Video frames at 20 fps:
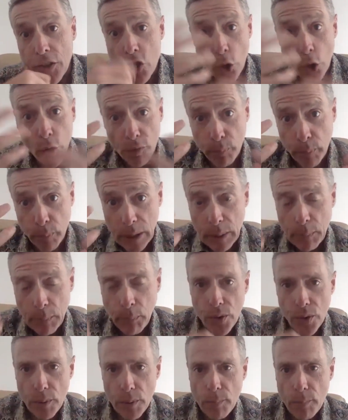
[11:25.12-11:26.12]
And the sort of
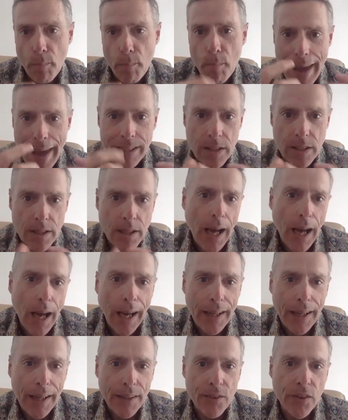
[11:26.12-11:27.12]
people that
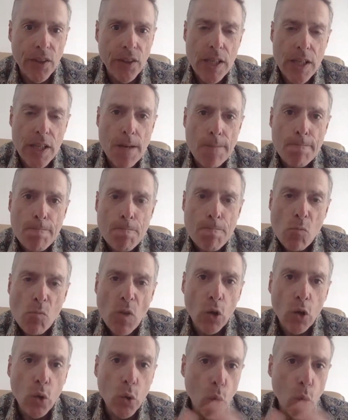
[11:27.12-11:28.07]
met at the